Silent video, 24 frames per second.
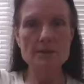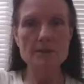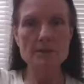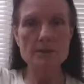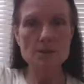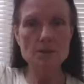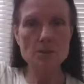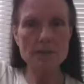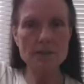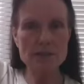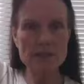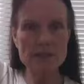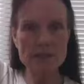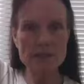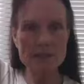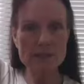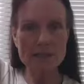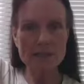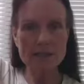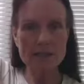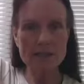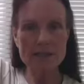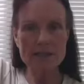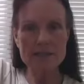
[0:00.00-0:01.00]
Switch
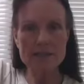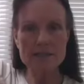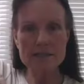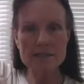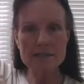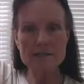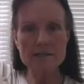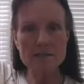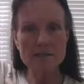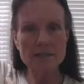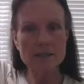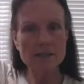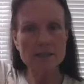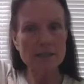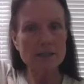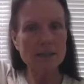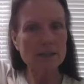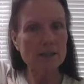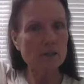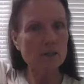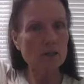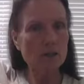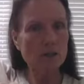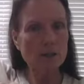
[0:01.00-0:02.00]
sides.
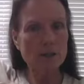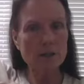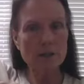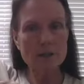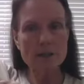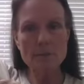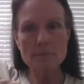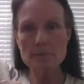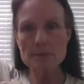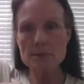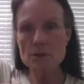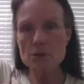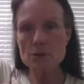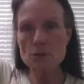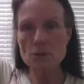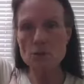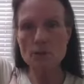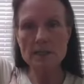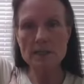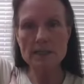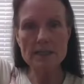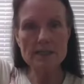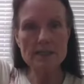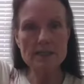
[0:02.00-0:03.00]
Again, you can cup and
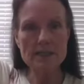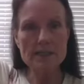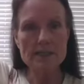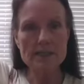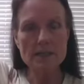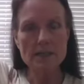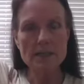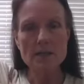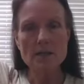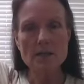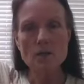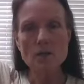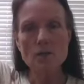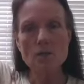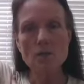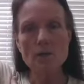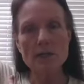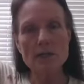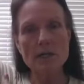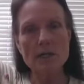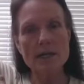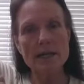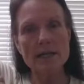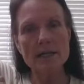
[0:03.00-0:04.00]
squeeze.
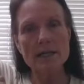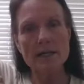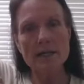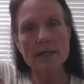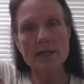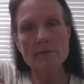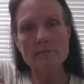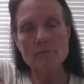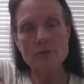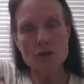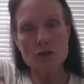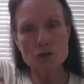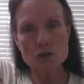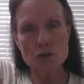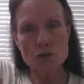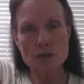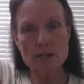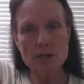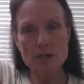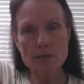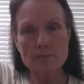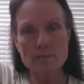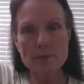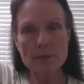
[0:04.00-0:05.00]
When I was
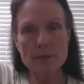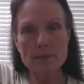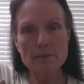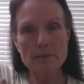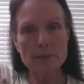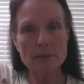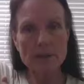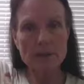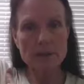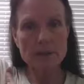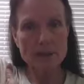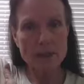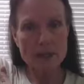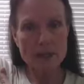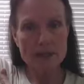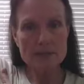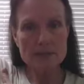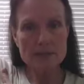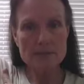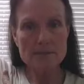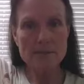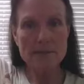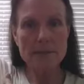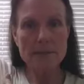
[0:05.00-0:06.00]
treating people at the
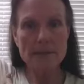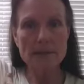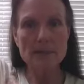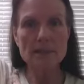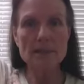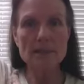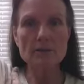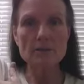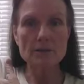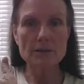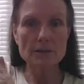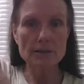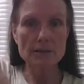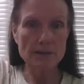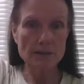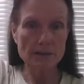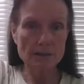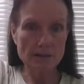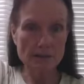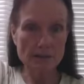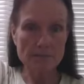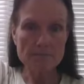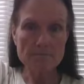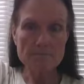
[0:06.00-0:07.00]
hospital or in
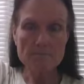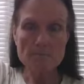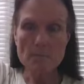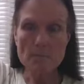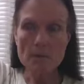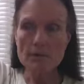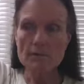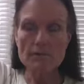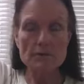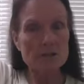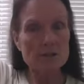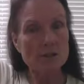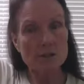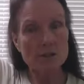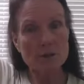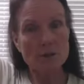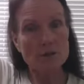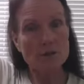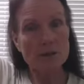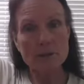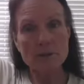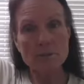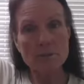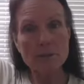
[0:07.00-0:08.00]
the
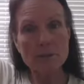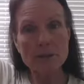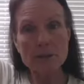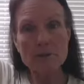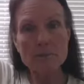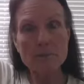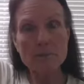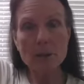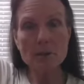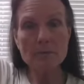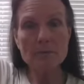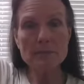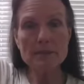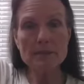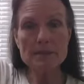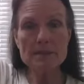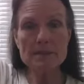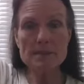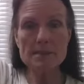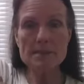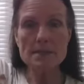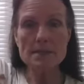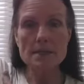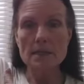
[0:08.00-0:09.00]
physical therapy
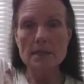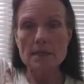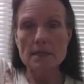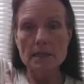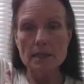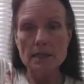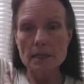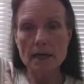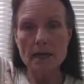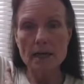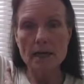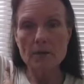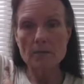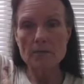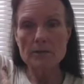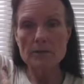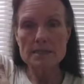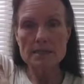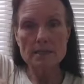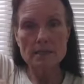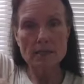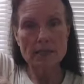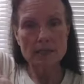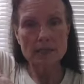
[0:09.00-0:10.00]
departments, I
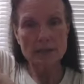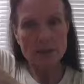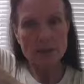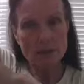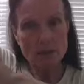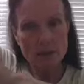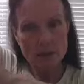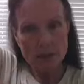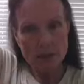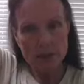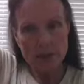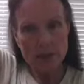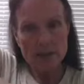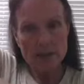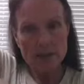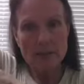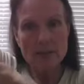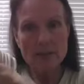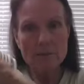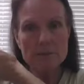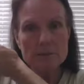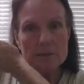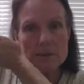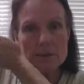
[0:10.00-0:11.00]
always got under and
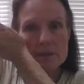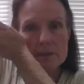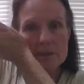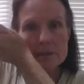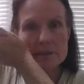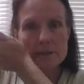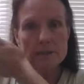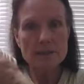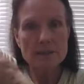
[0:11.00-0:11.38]
cupped